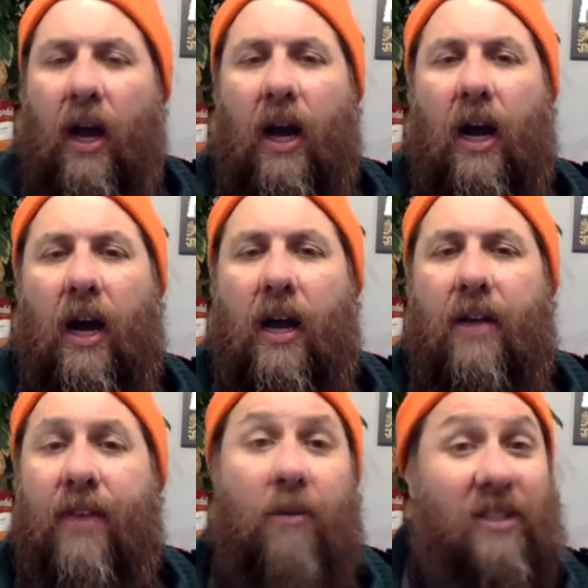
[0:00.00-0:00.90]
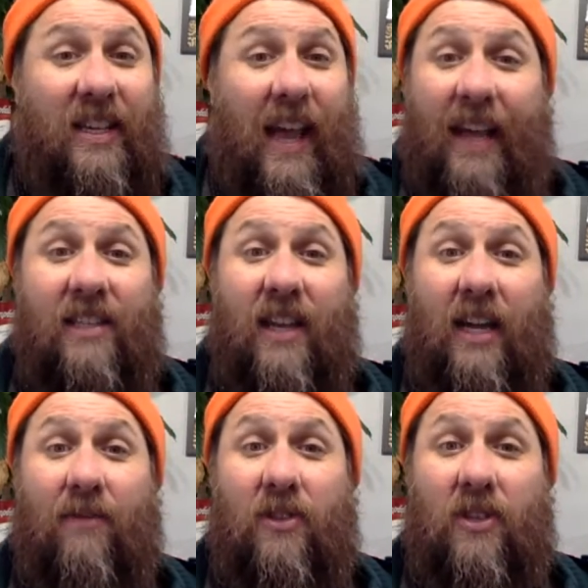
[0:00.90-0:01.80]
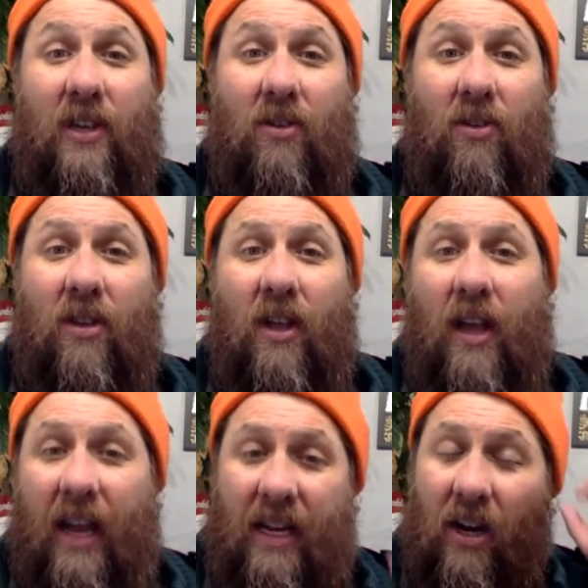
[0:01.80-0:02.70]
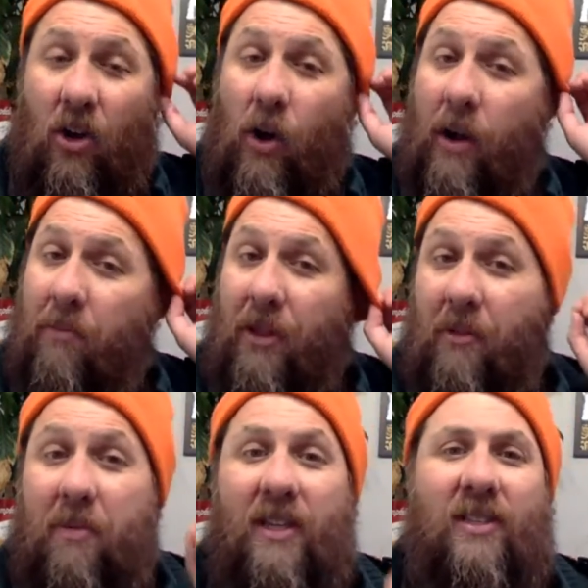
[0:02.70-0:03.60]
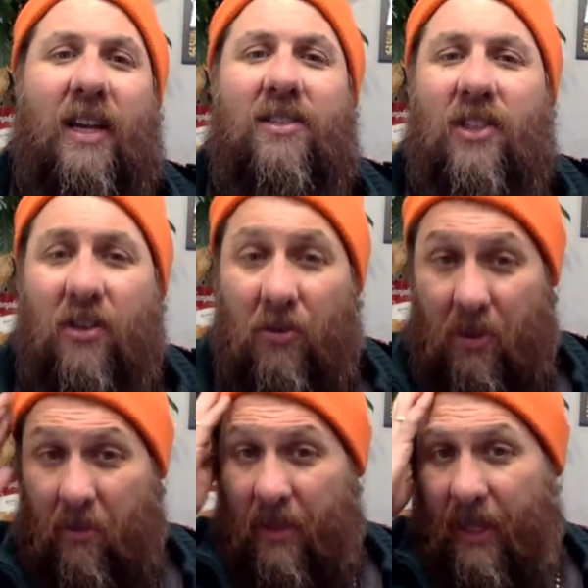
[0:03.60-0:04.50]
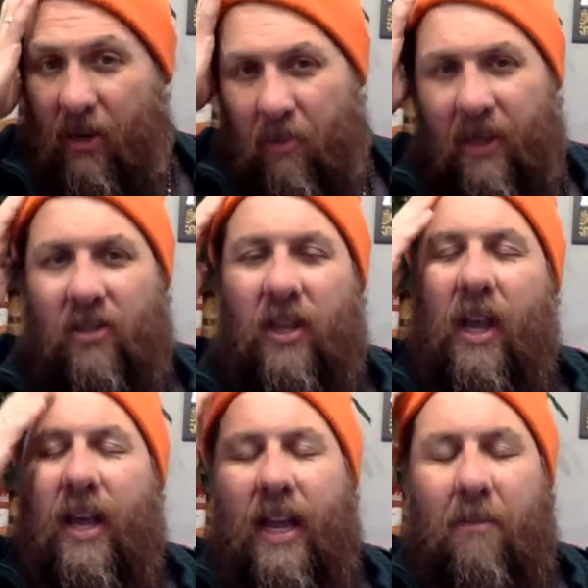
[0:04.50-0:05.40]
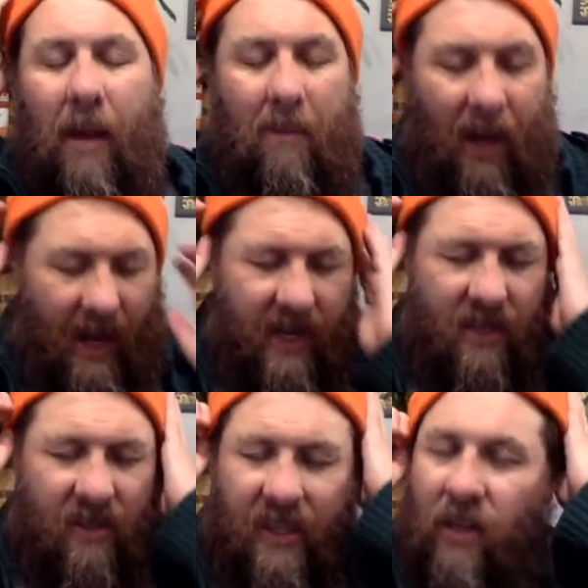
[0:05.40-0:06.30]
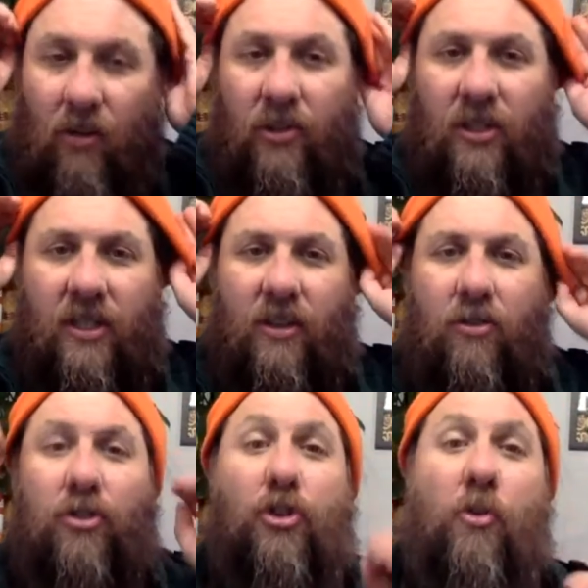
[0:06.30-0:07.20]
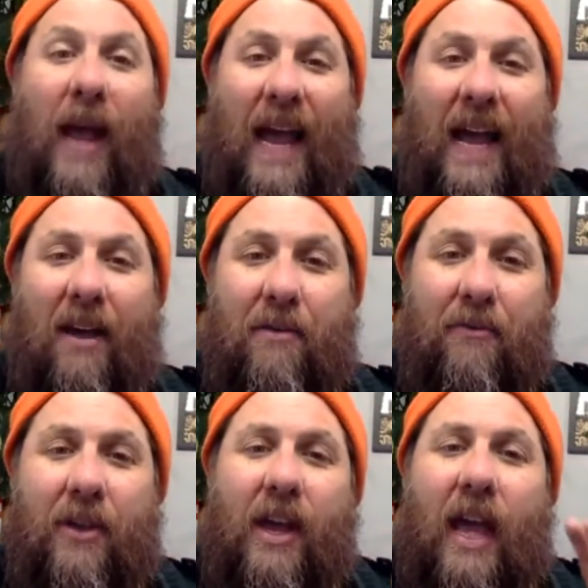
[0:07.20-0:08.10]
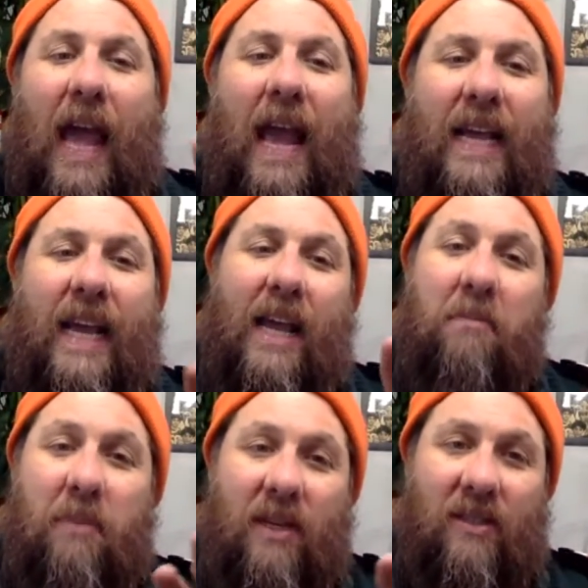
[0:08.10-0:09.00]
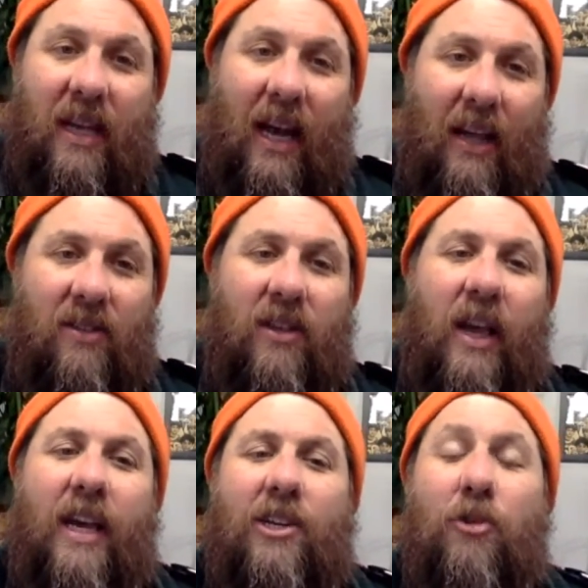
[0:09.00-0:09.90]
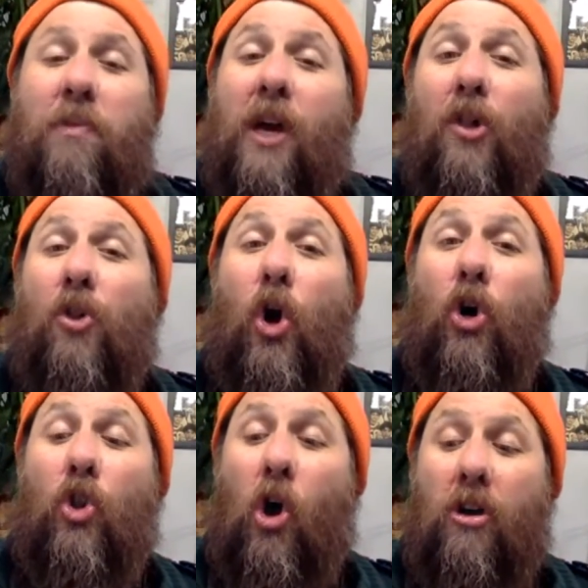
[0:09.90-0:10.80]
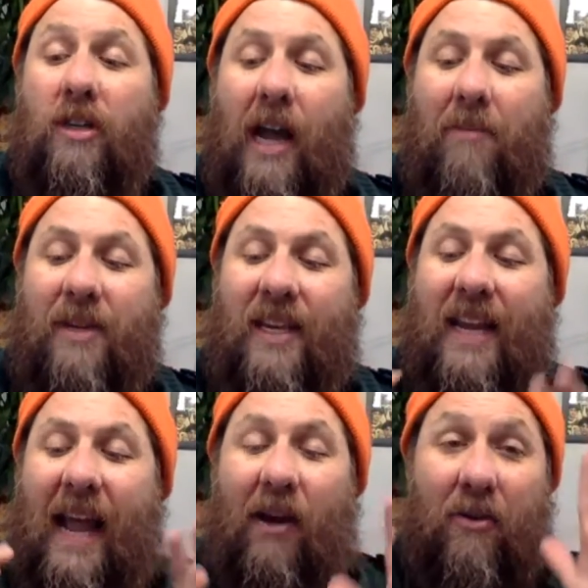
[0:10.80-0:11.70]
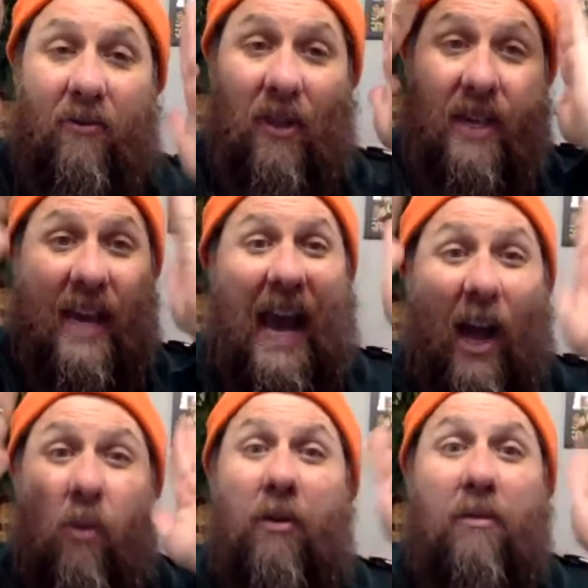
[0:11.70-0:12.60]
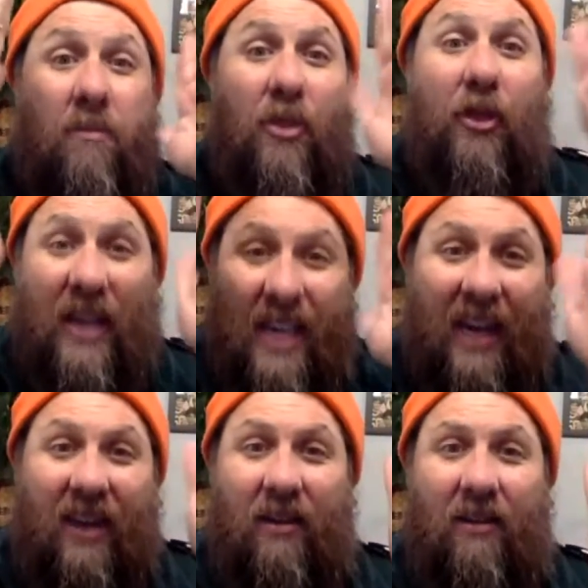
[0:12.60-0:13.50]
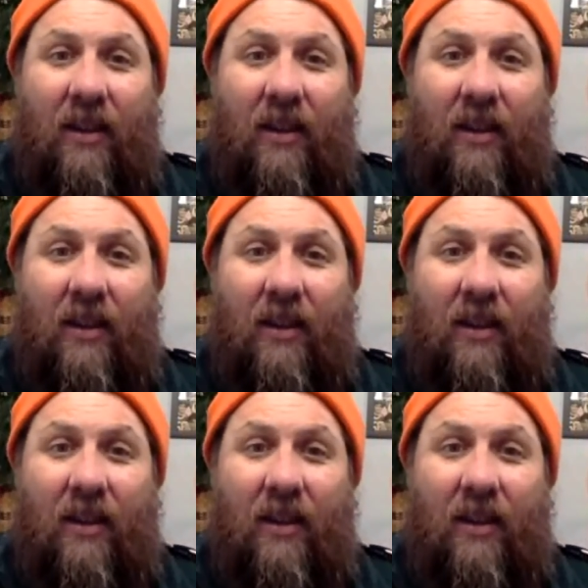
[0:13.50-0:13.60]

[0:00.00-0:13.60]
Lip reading: That was the A side of the single. And I'll go ahead and play the B-side single a little bit later, because in my mind, singles still do have A and B sides. It took me a long, long time to get out of like album thinking